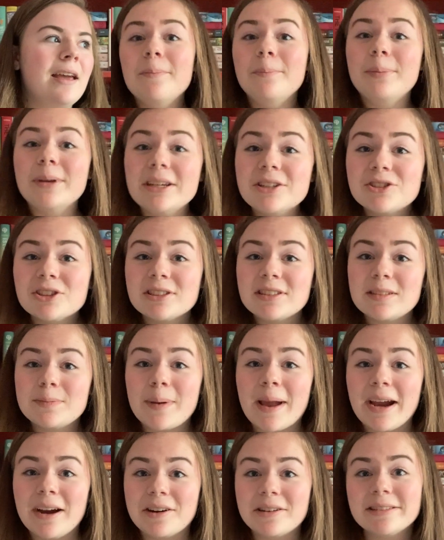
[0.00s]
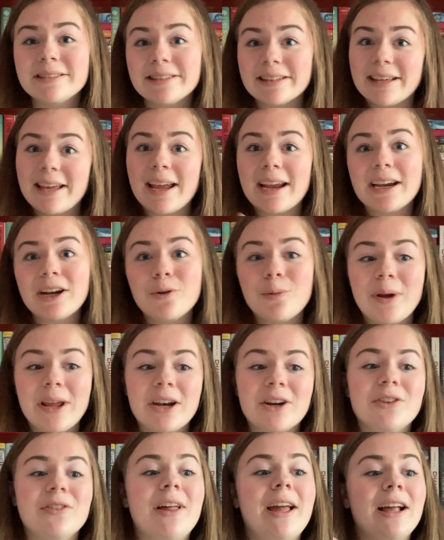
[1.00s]
Beatrice's parents, the king and queen,
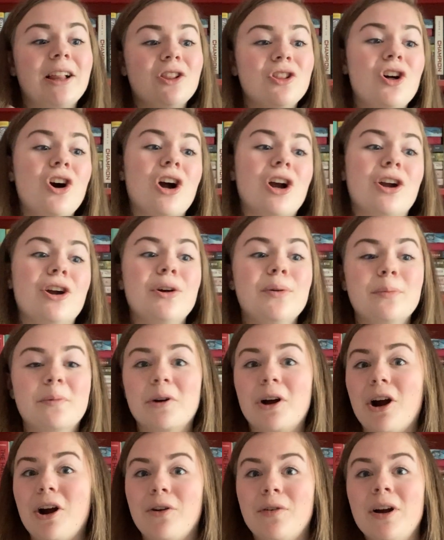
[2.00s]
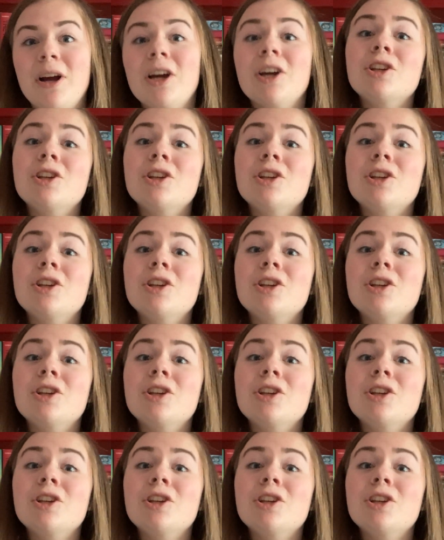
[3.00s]
are like, look, bro,